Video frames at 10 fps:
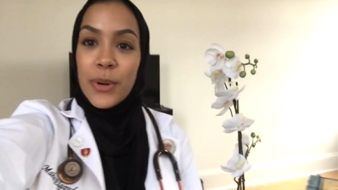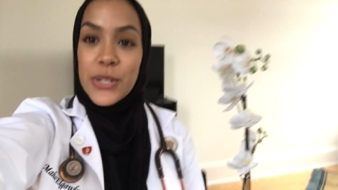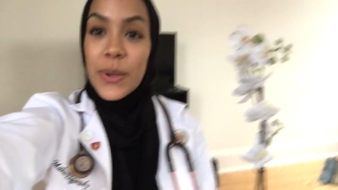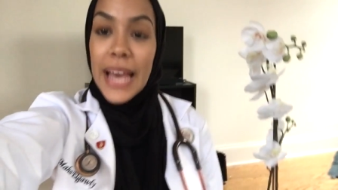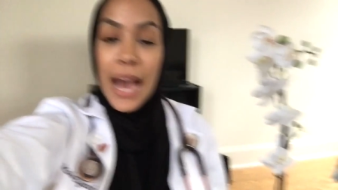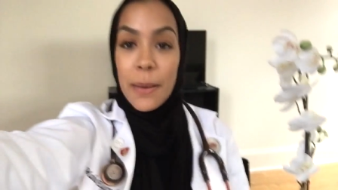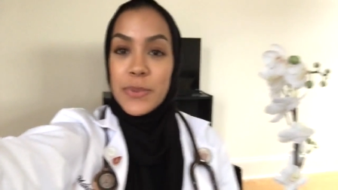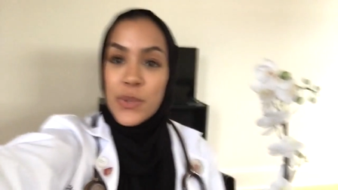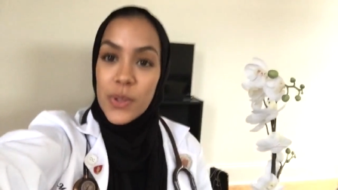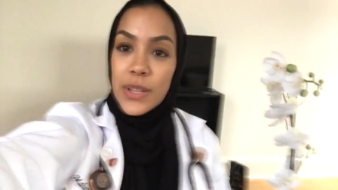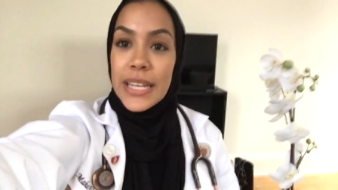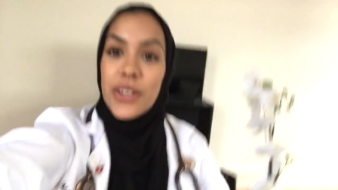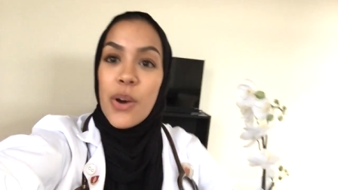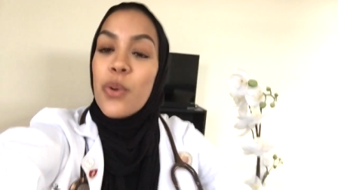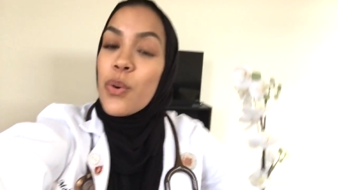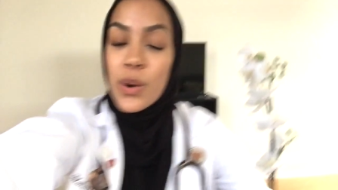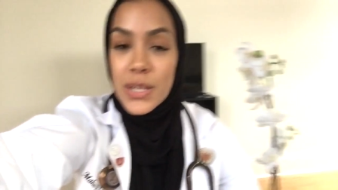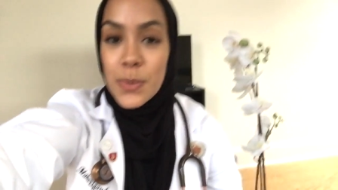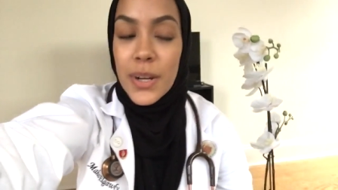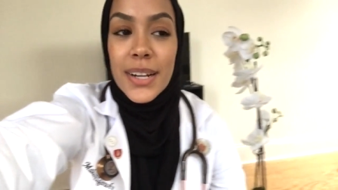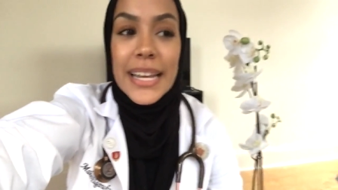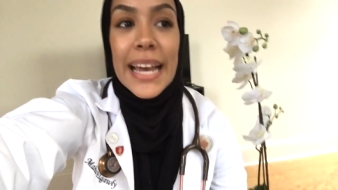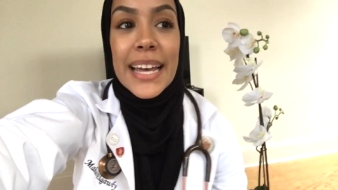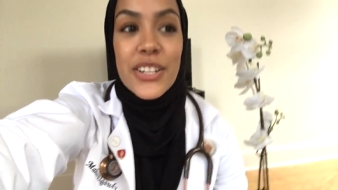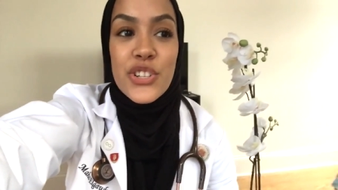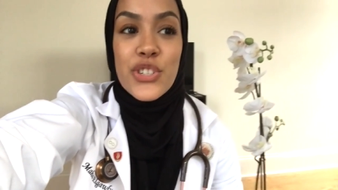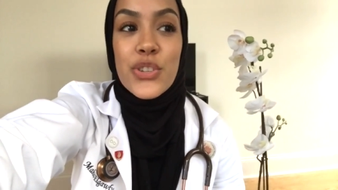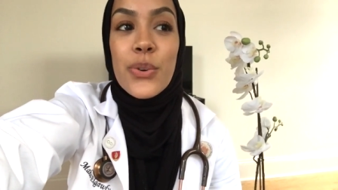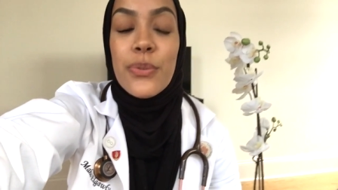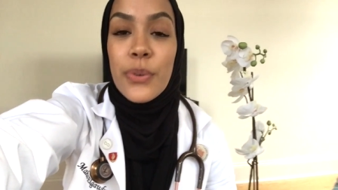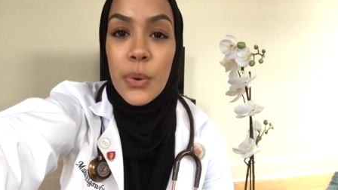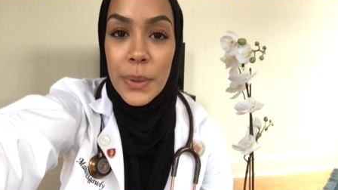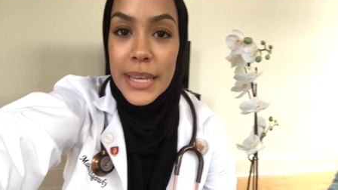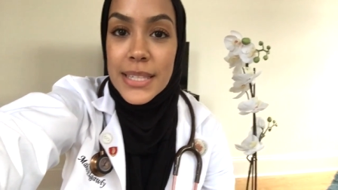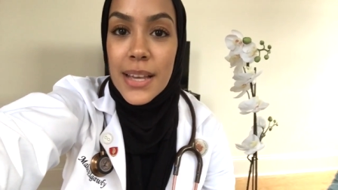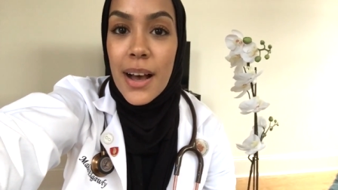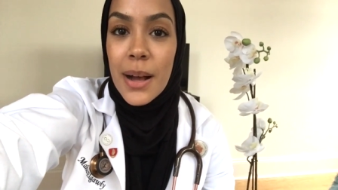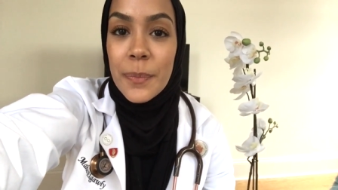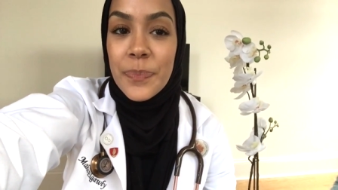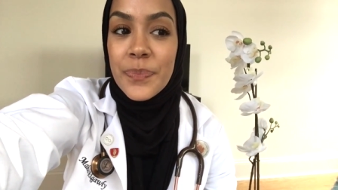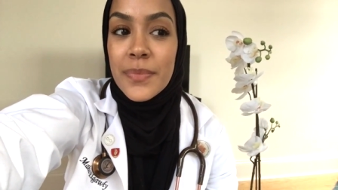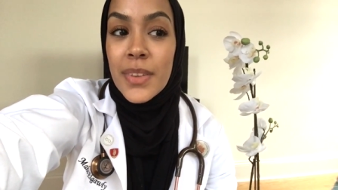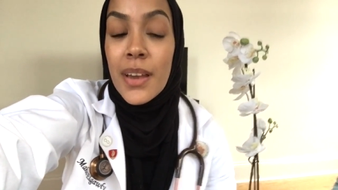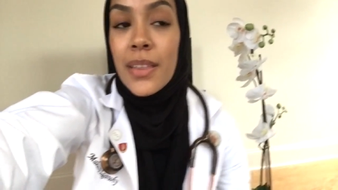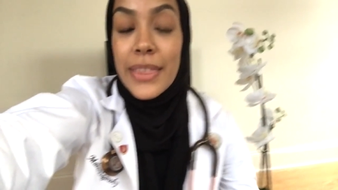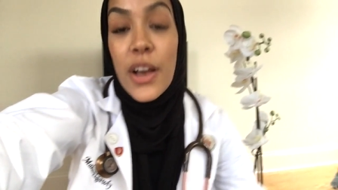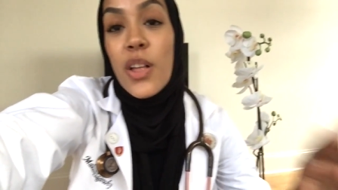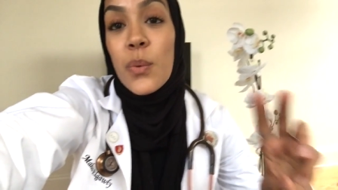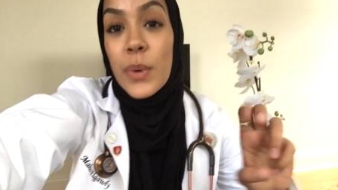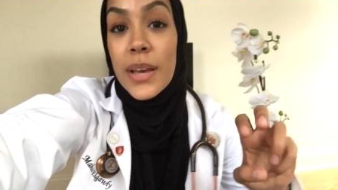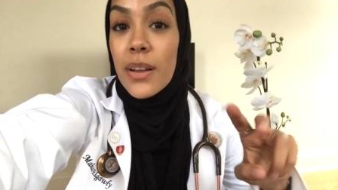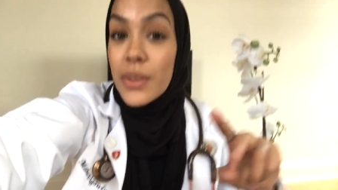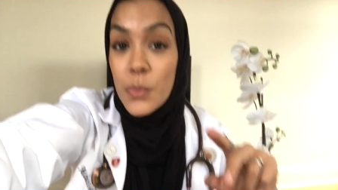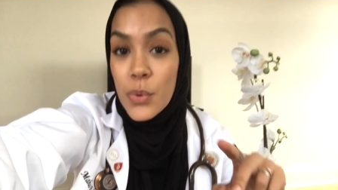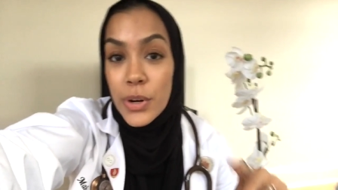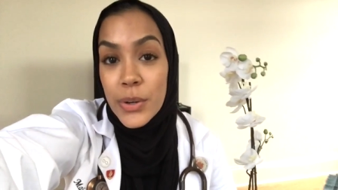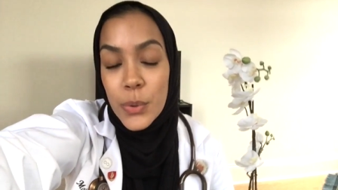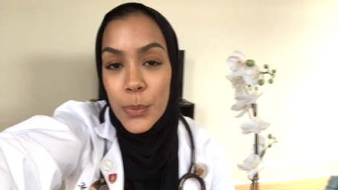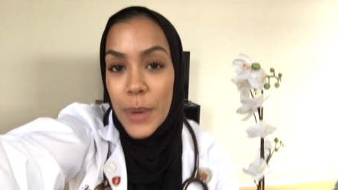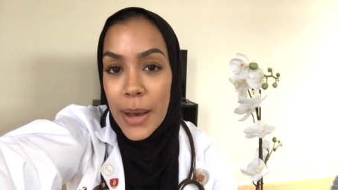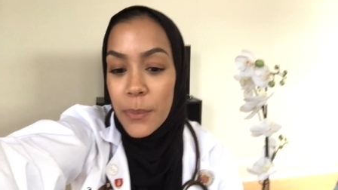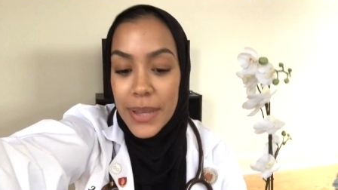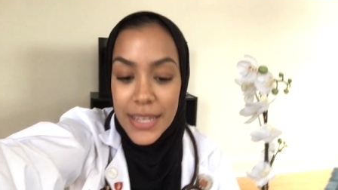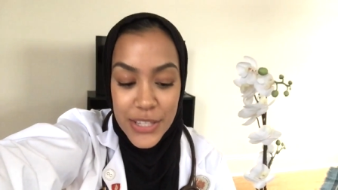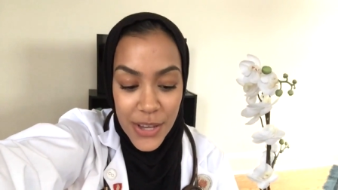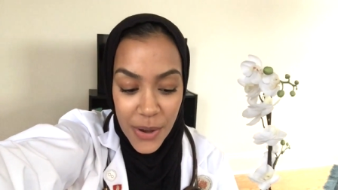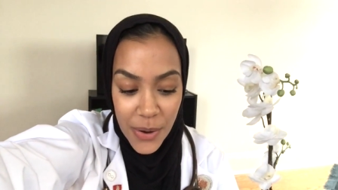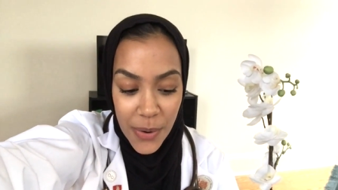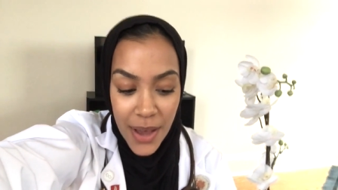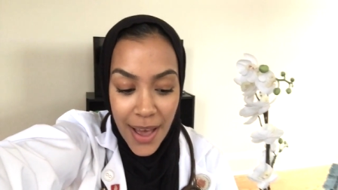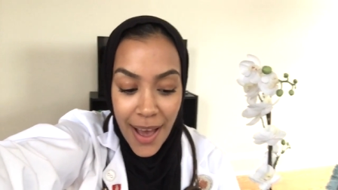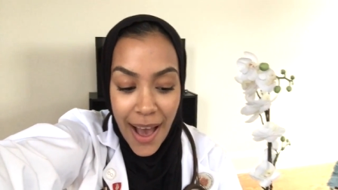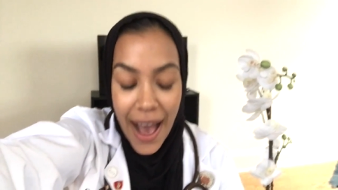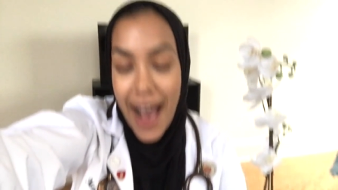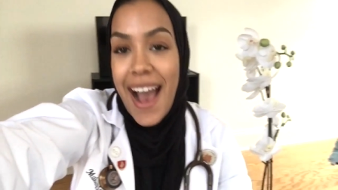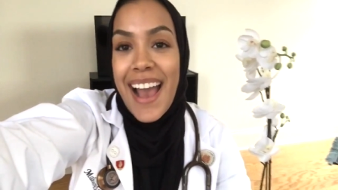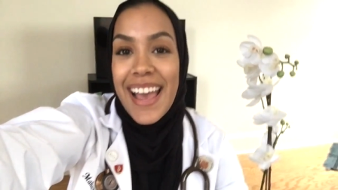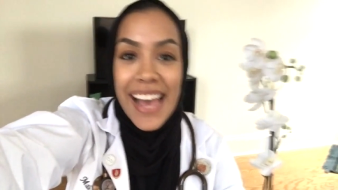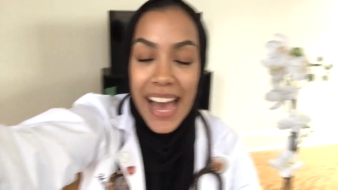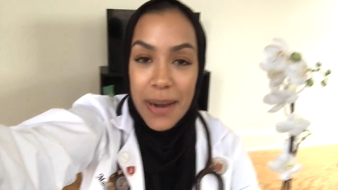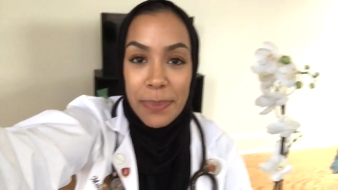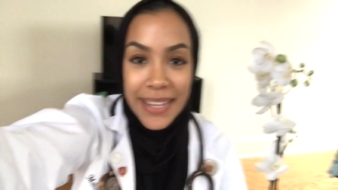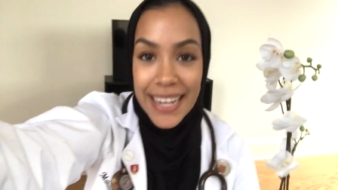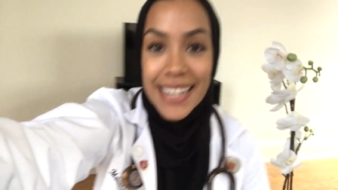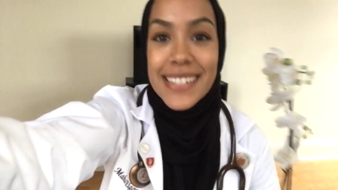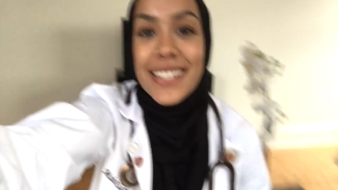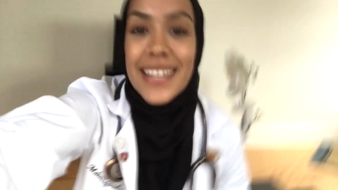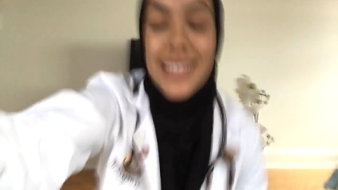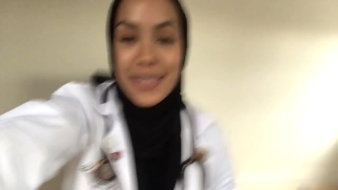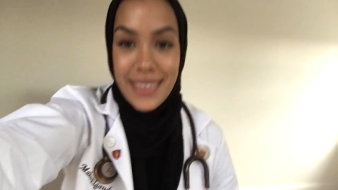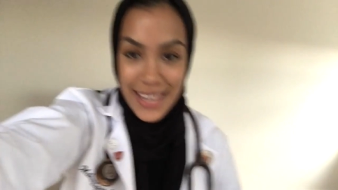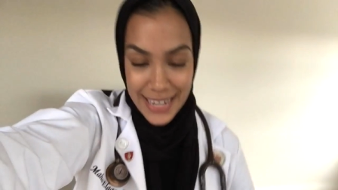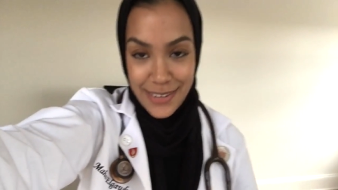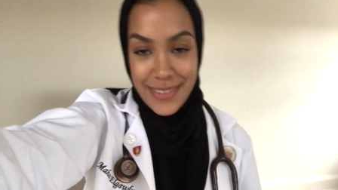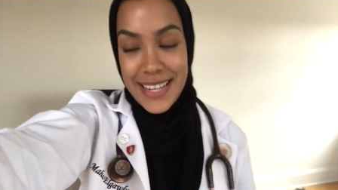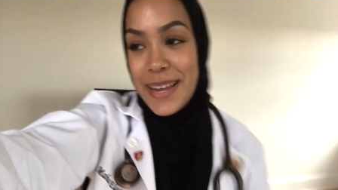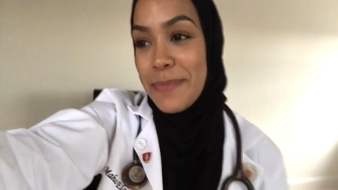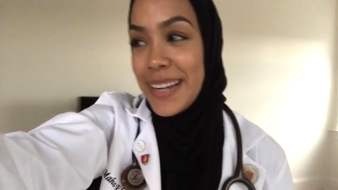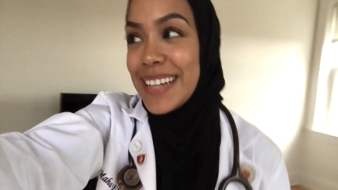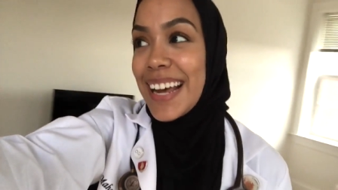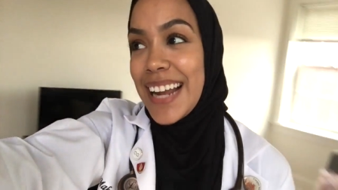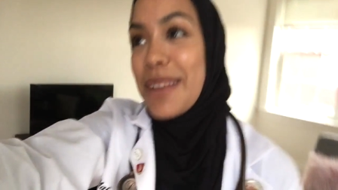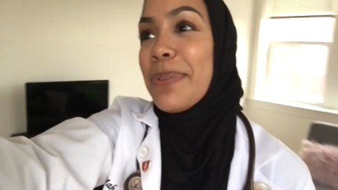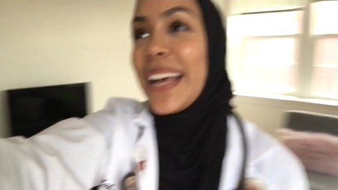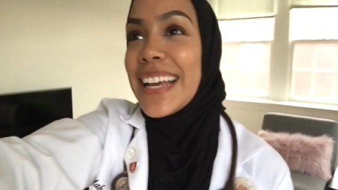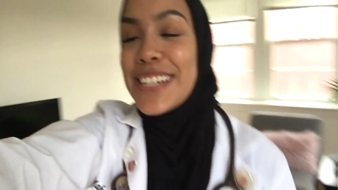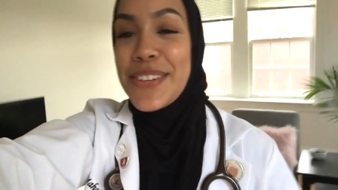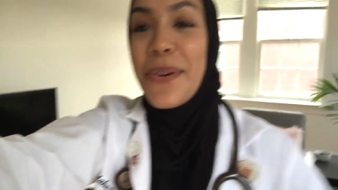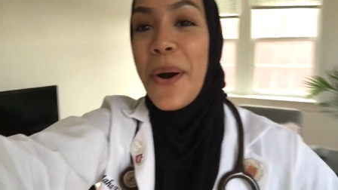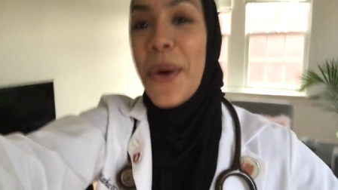we're doing absolutely no coursework and just 2 full weeks. They call it week on the ward or wow week. So I had planned, it's the end of the day Monday, and I planned to do a